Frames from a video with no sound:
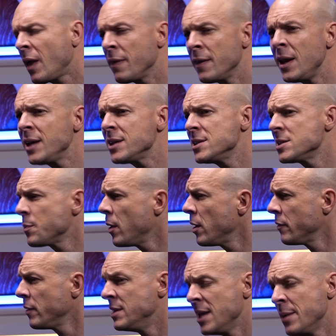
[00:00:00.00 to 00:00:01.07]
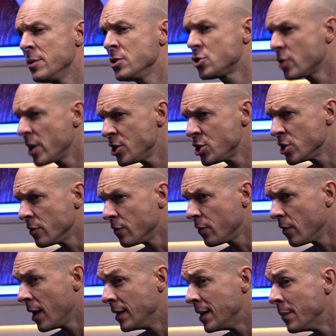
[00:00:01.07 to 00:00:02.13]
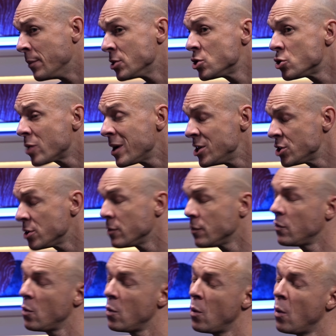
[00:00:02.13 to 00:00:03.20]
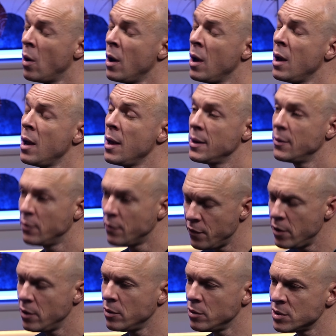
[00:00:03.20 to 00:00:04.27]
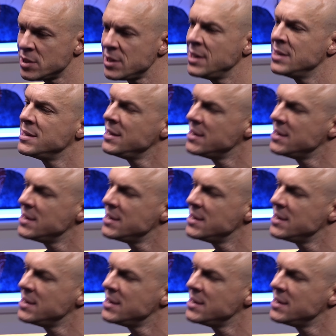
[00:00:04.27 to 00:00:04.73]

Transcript: The next is part of a demonstration. A demonstration for referrals is